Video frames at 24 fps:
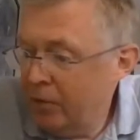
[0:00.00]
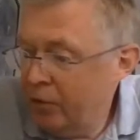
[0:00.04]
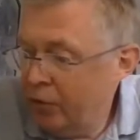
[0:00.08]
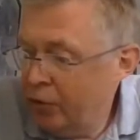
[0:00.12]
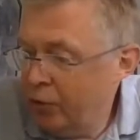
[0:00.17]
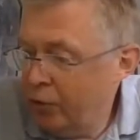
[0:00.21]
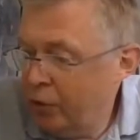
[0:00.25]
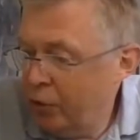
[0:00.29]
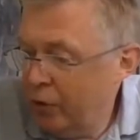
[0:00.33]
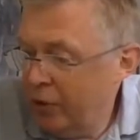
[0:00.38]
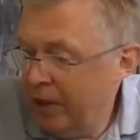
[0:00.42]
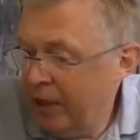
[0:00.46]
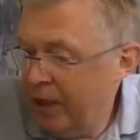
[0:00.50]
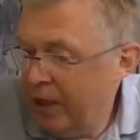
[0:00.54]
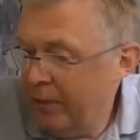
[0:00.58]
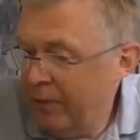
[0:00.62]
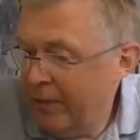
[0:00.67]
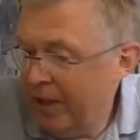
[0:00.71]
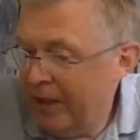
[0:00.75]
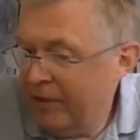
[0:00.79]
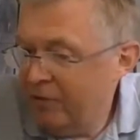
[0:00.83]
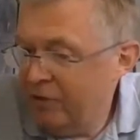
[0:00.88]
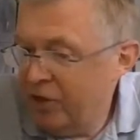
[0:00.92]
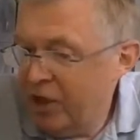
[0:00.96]
talking
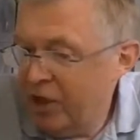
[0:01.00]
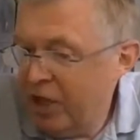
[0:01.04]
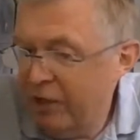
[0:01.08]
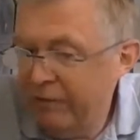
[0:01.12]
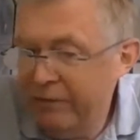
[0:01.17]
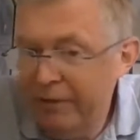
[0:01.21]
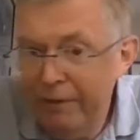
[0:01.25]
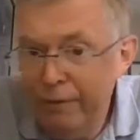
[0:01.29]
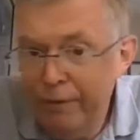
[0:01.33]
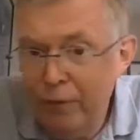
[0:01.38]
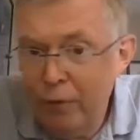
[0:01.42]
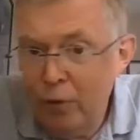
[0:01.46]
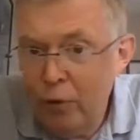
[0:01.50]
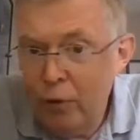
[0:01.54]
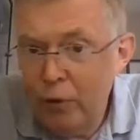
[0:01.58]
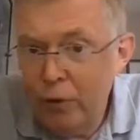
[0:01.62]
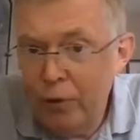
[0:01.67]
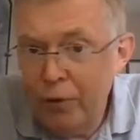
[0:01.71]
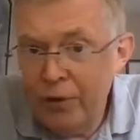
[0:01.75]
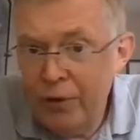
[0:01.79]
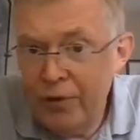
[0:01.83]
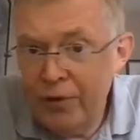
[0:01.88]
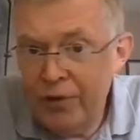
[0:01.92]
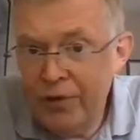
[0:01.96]
about
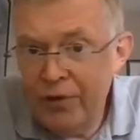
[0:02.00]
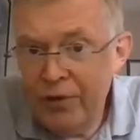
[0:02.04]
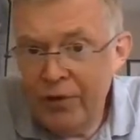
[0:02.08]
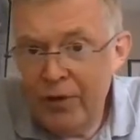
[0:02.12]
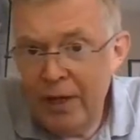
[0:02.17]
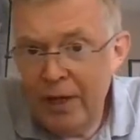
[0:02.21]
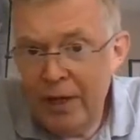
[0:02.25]
TRV4s,